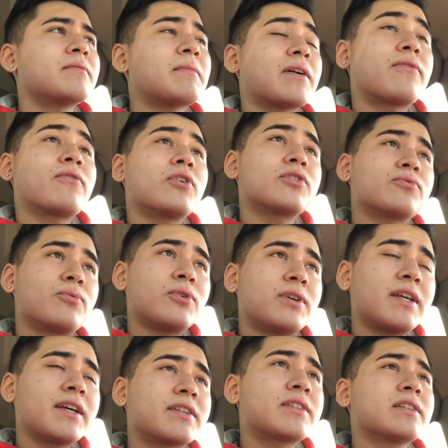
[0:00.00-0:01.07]
My first
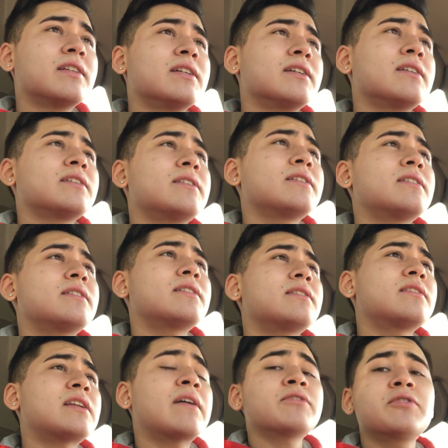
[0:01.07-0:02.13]
one, actually.
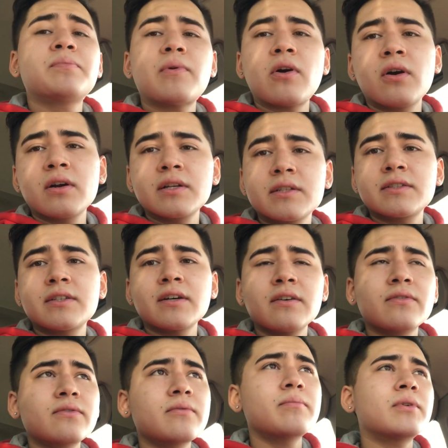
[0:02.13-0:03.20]
I've sparred and
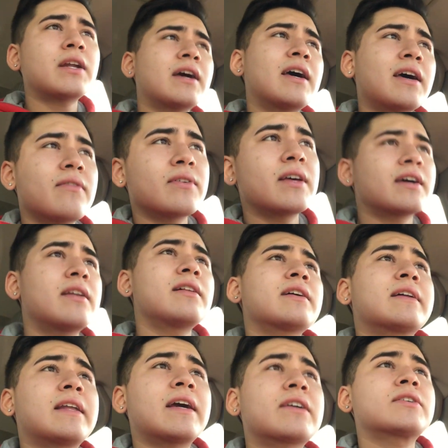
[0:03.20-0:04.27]
stuff, but I haven't had
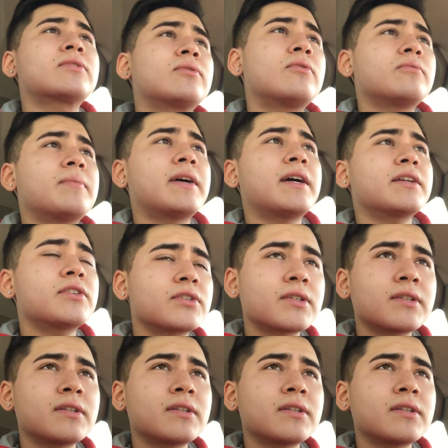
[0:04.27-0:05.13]
like an actual match.